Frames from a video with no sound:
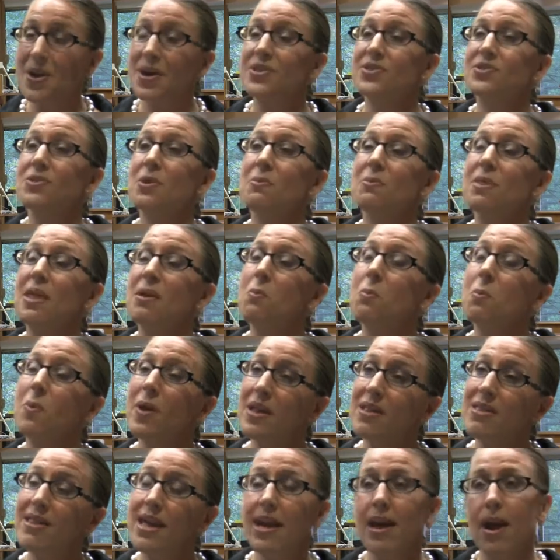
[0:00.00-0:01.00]
so that
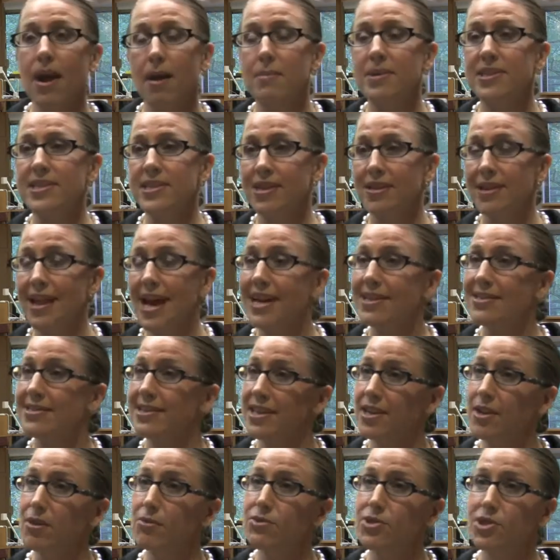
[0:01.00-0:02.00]
when they come into class,
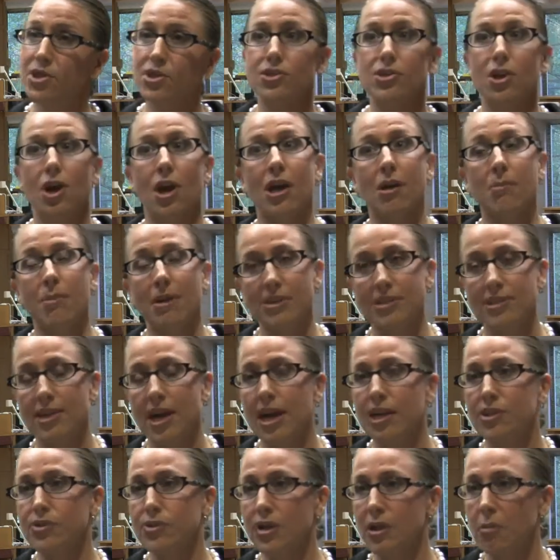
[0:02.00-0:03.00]
they don't just talk about
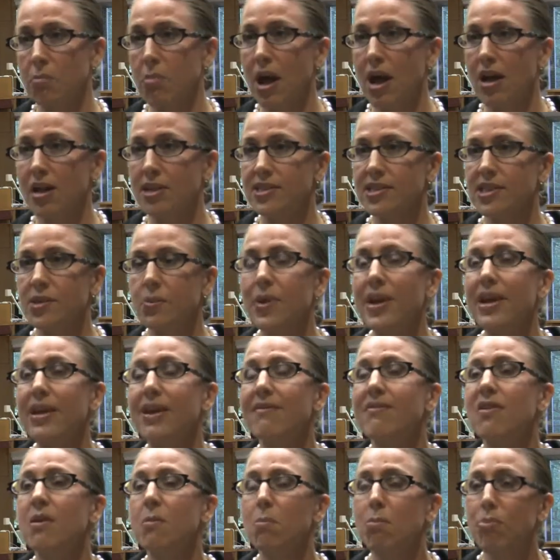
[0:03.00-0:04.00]
doctrine and policy. We
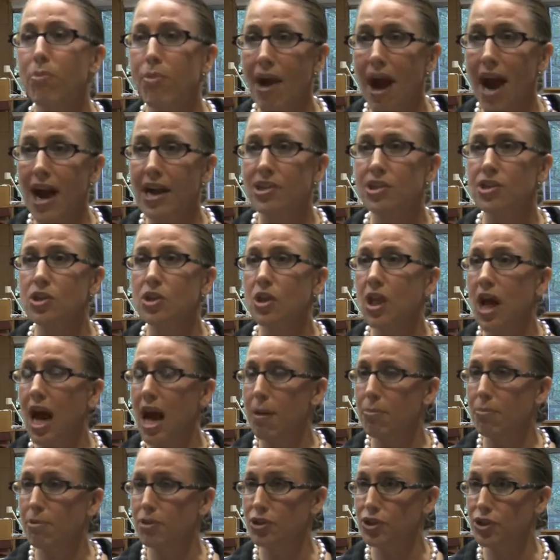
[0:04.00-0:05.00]
give them practical
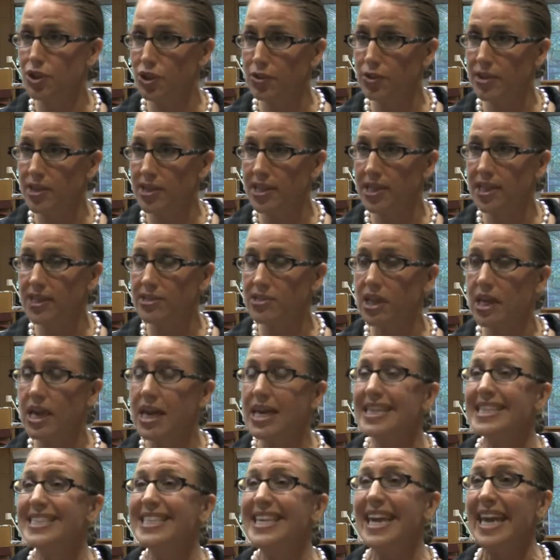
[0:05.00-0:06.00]
opportunities
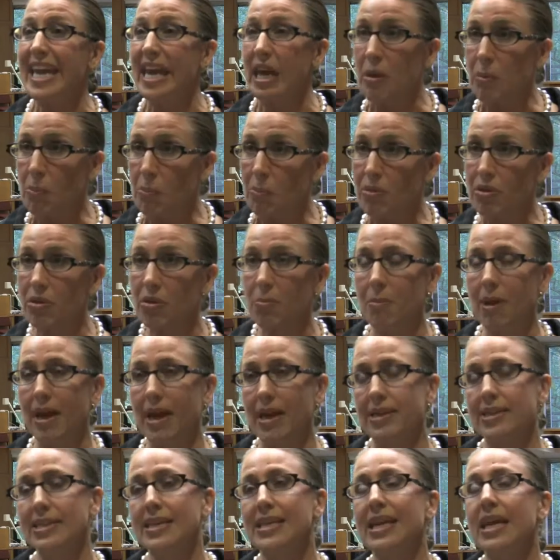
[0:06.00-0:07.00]
to
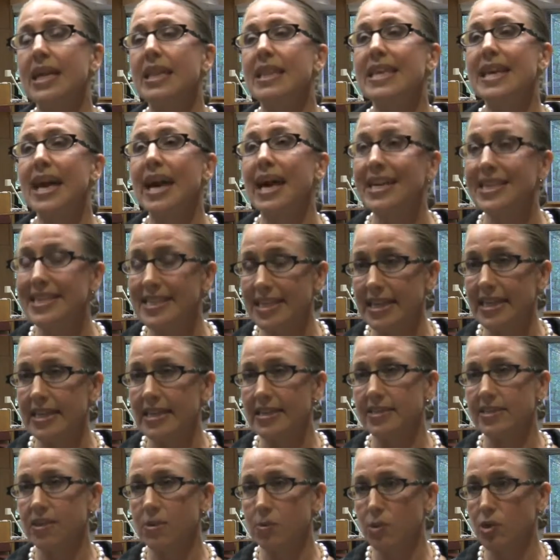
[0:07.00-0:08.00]
implement the
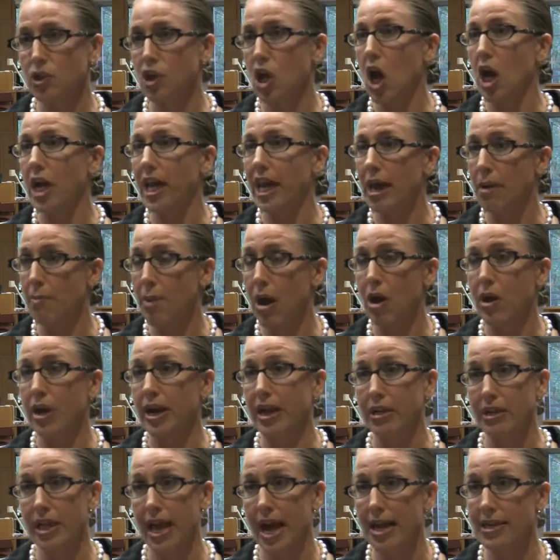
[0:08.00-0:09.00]
ideas that we're talking about
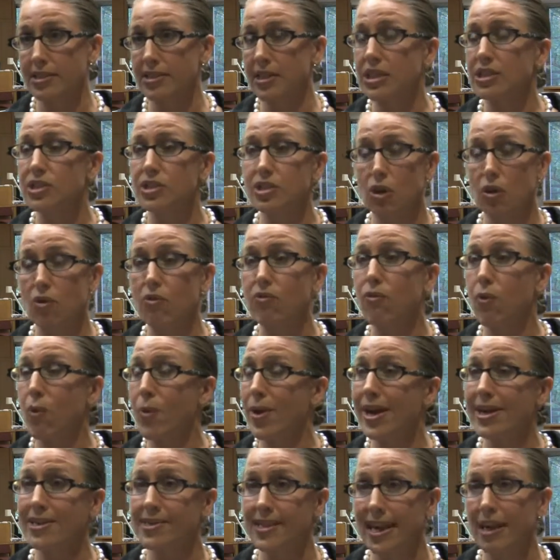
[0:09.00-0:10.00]
in class. So
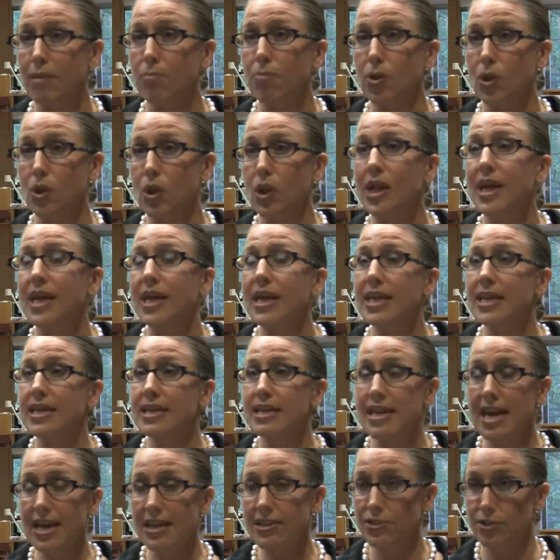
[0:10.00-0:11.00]
for example,
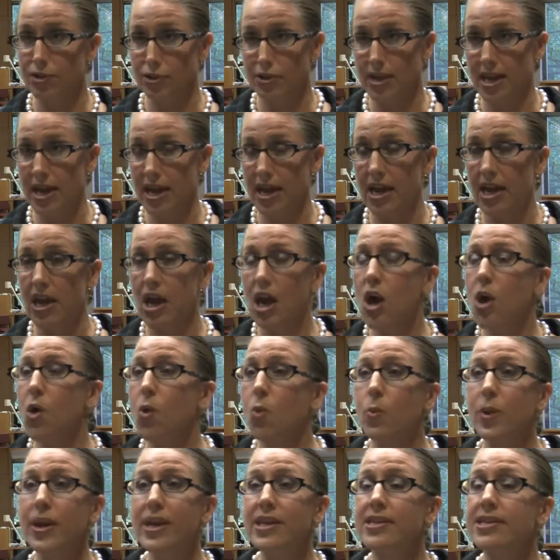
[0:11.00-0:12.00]
yesterday
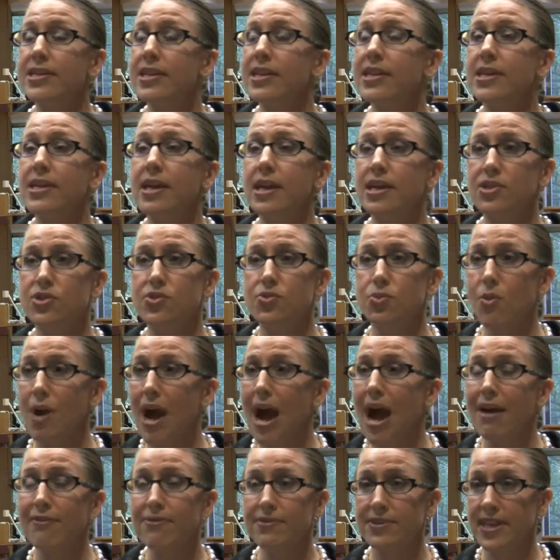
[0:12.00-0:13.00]
we did a
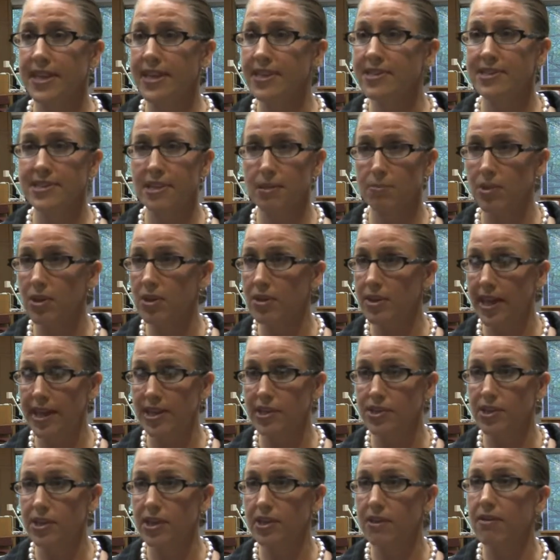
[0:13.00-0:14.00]
drafting
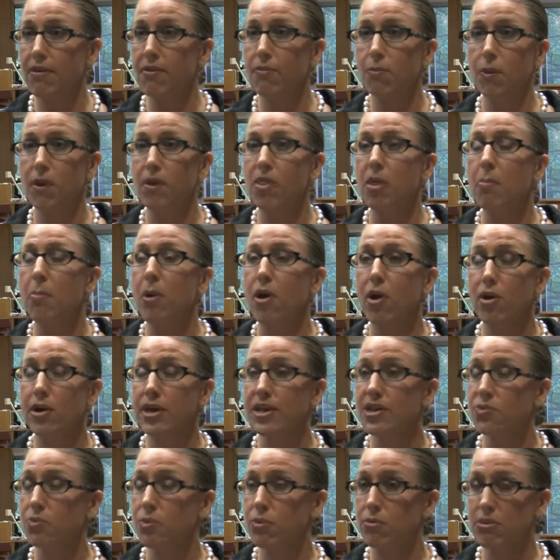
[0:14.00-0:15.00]
simulation where the
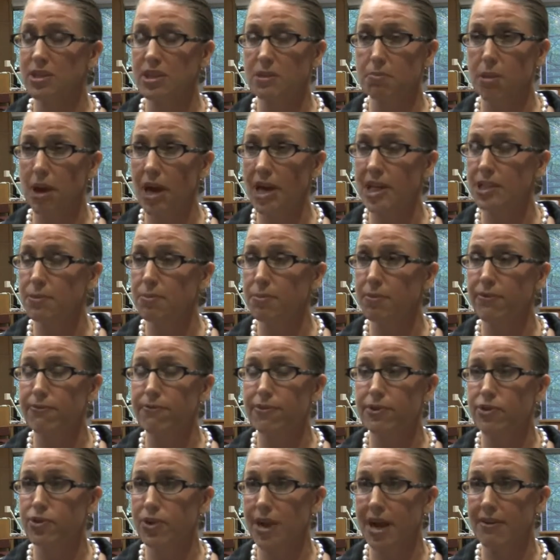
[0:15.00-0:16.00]
parties were responsible
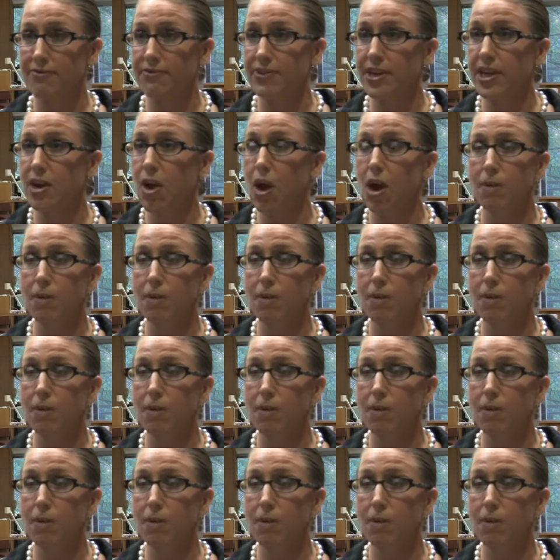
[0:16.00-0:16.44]
for drafting